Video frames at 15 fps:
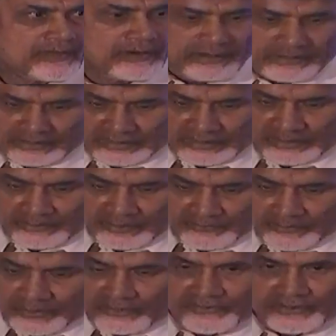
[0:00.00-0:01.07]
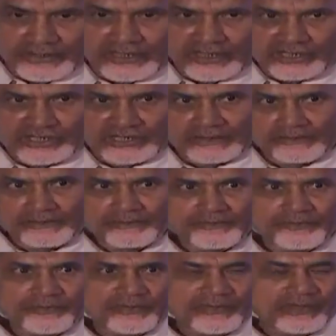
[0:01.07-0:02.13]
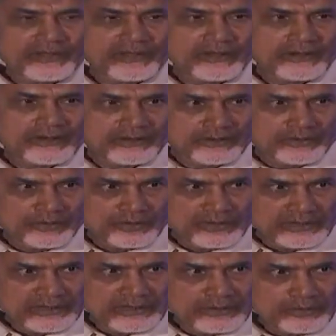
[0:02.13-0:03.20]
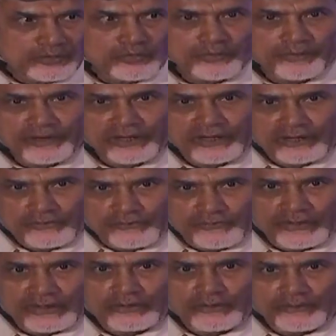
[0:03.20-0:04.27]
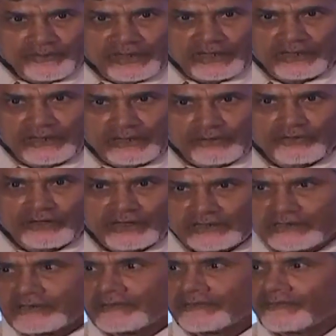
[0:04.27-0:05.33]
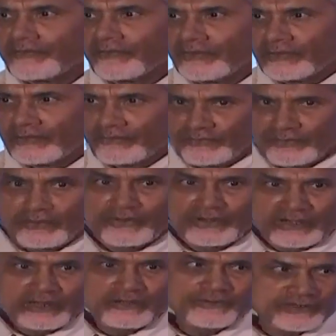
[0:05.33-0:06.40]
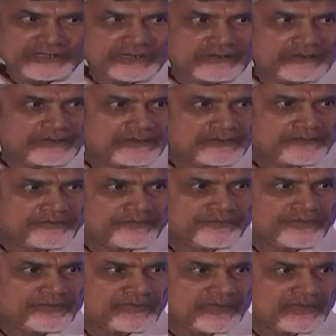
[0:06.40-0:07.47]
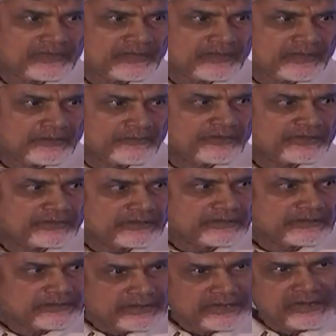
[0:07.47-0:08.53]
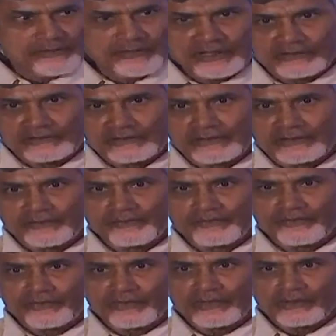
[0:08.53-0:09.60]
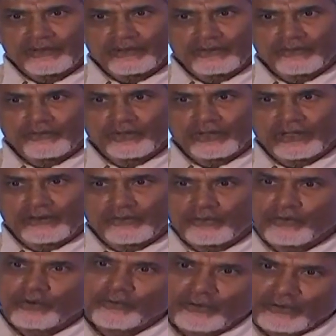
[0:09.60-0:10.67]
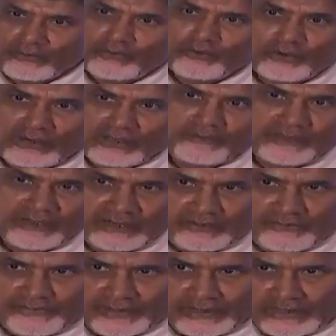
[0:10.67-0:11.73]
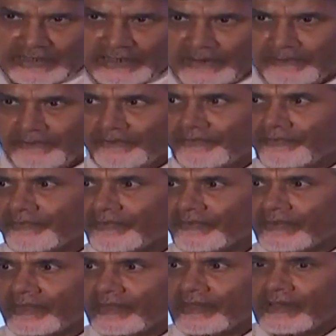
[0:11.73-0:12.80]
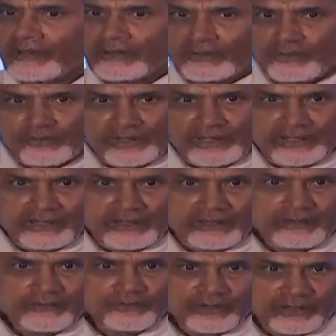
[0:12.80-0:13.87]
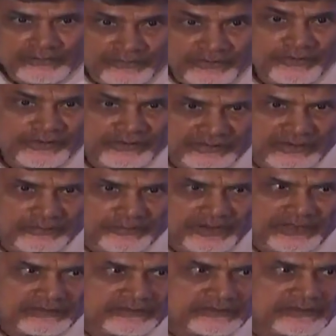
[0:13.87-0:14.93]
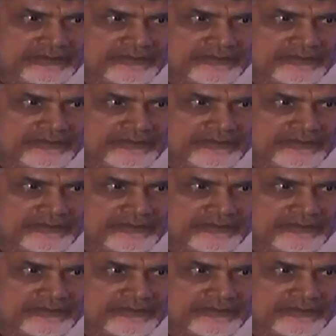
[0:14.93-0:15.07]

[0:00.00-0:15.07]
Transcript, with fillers: At the time of bifurcation, 22.5 million units power deficit. Within three months, we are over, overcome the difficulty. Today, we are power surplus.